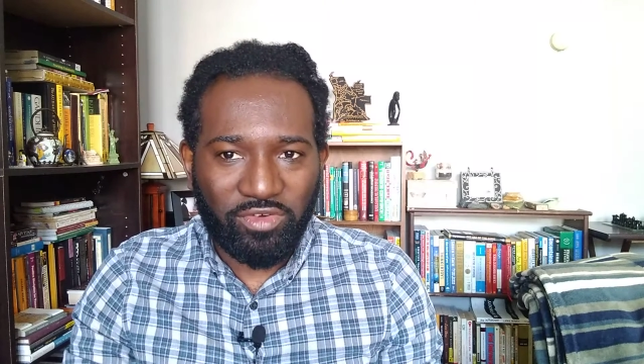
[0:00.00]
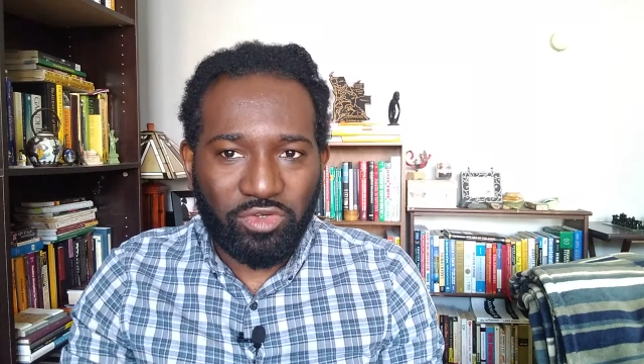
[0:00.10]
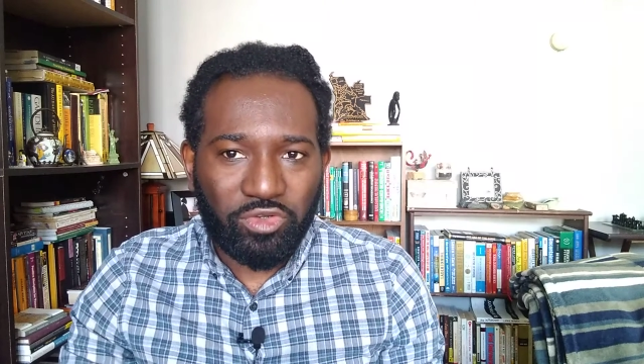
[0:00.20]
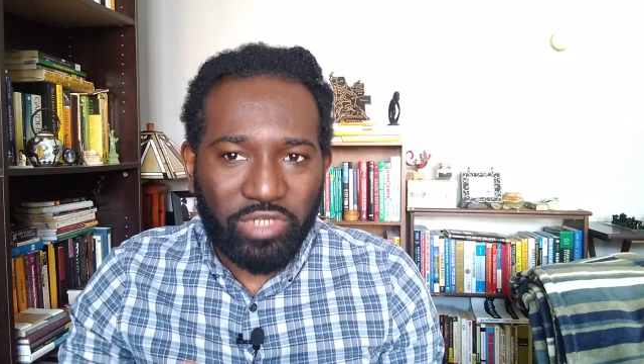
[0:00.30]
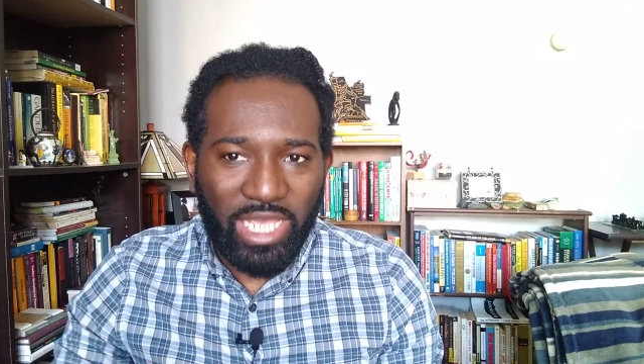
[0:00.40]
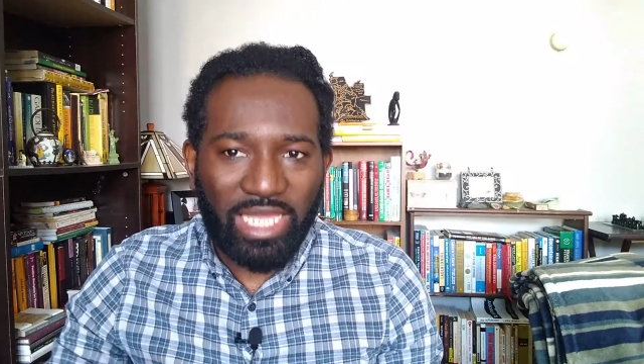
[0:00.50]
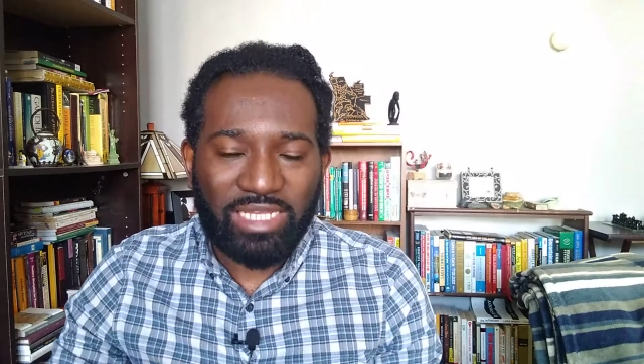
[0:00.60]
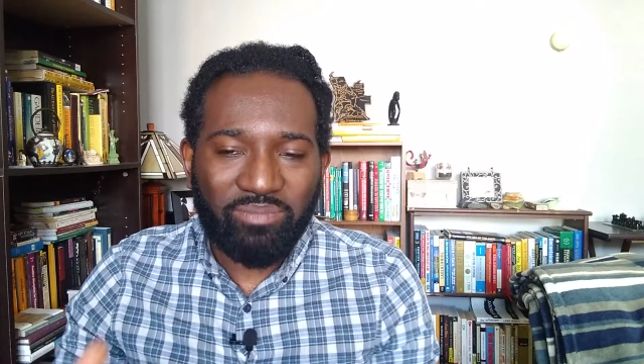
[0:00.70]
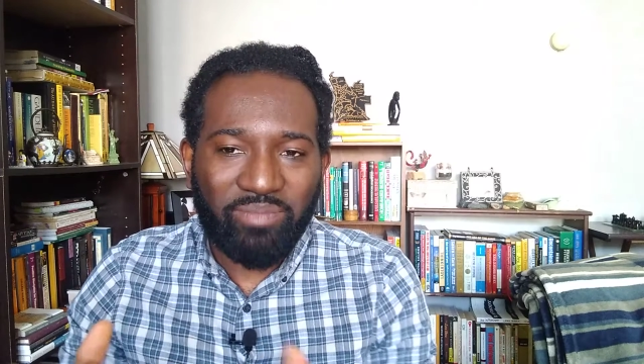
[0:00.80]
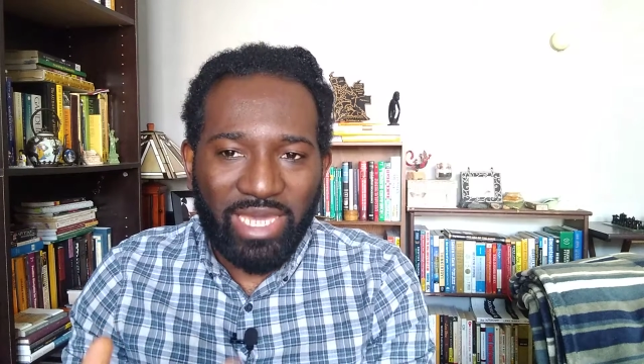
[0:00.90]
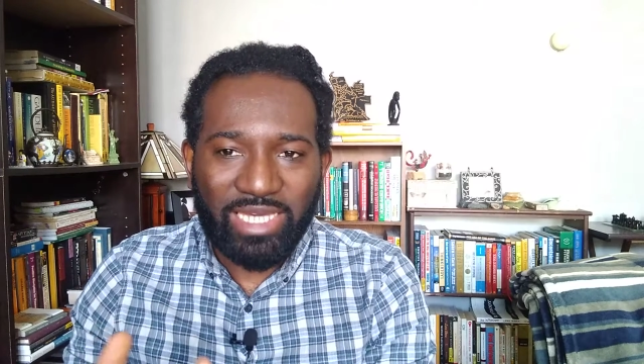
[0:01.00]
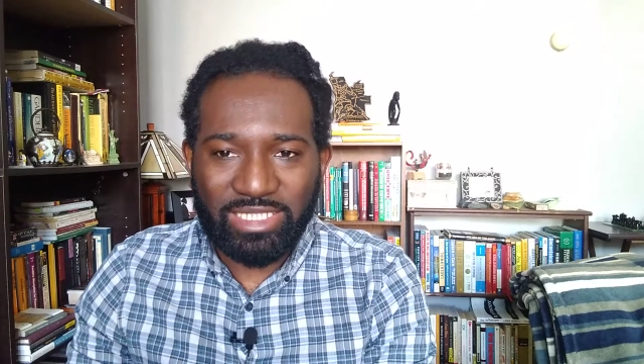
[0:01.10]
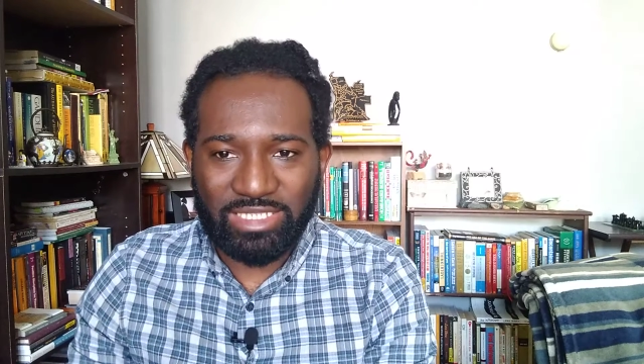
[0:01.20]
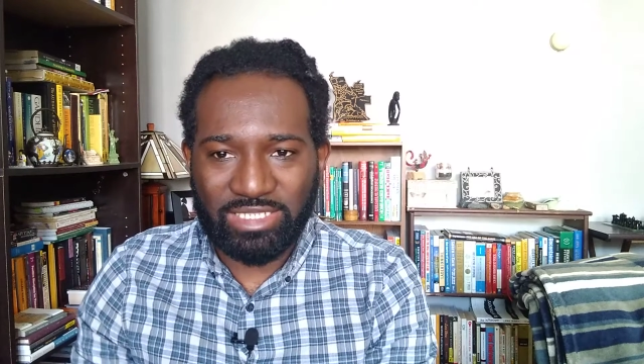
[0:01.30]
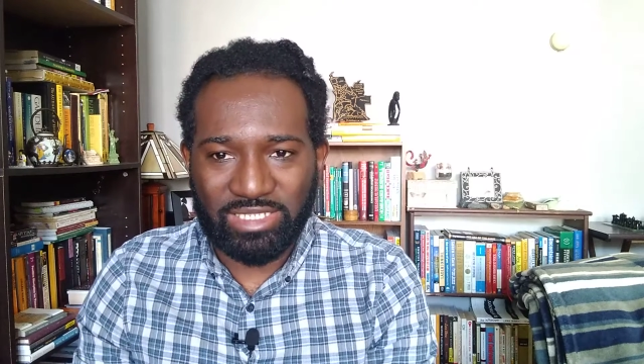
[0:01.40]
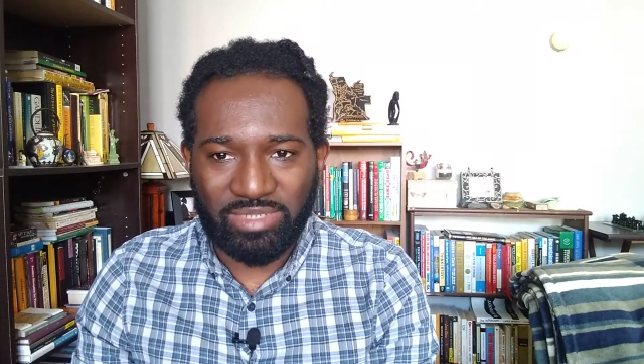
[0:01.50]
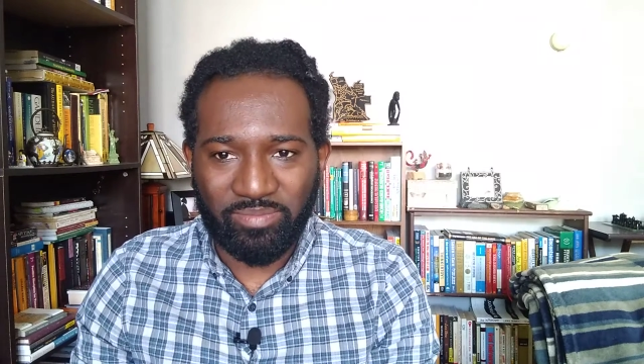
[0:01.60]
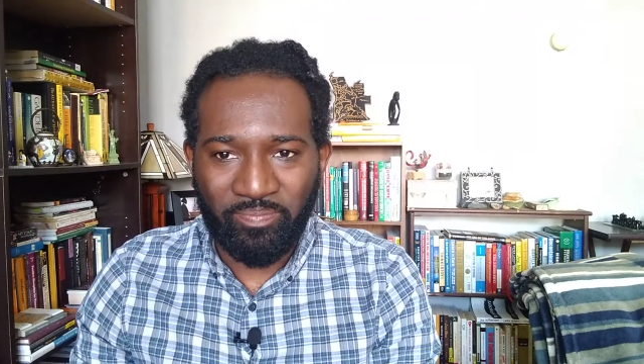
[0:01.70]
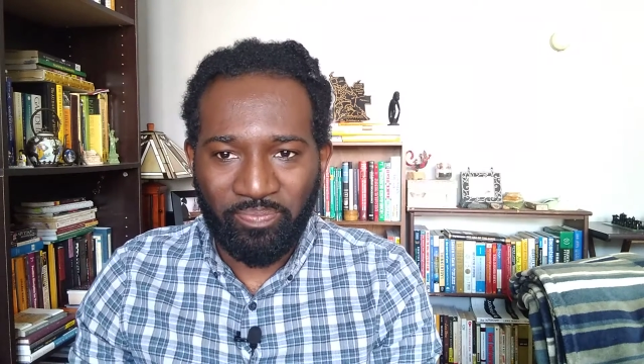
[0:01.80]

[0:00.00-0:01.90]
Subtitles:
creating mechanism